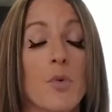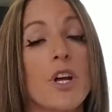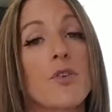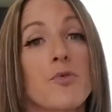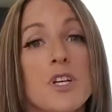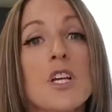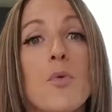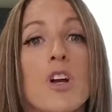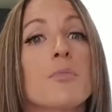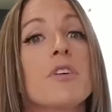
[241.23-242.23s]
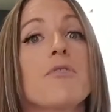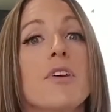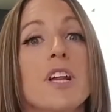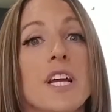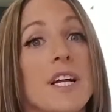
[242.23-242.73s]
Where you really want to be
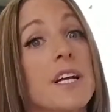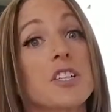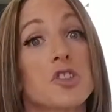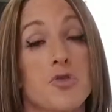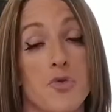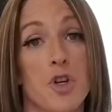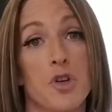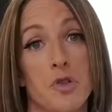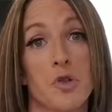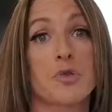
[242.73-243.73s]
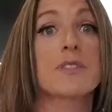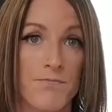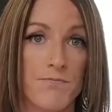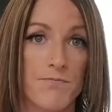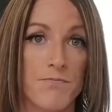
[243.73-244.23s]
feeling it is through the glutes.
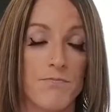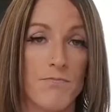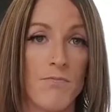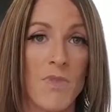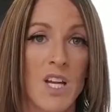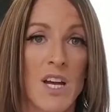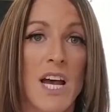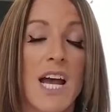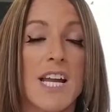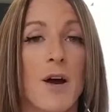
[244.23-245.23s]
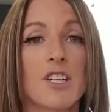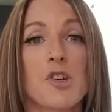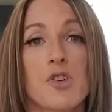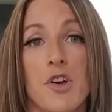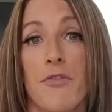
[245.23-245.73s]
Now, I
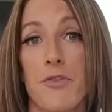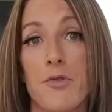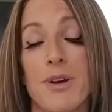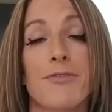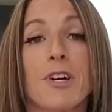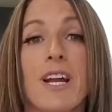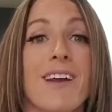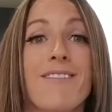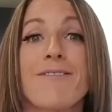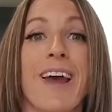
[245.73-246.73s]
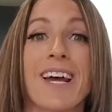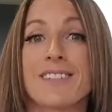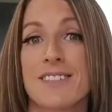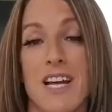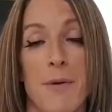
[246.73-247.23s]
showed you a few different
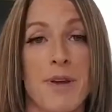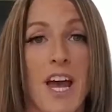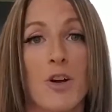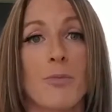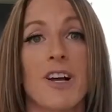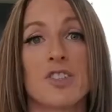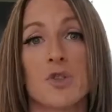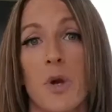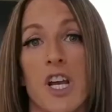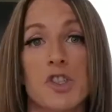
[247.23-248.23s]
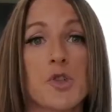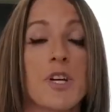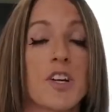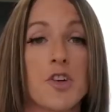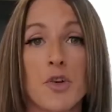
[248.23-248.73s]
advanced type kettlebell swings you
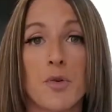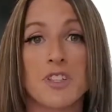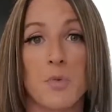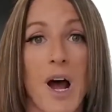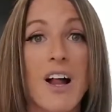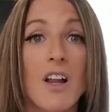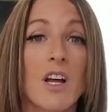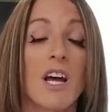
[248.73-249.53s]
can do as well.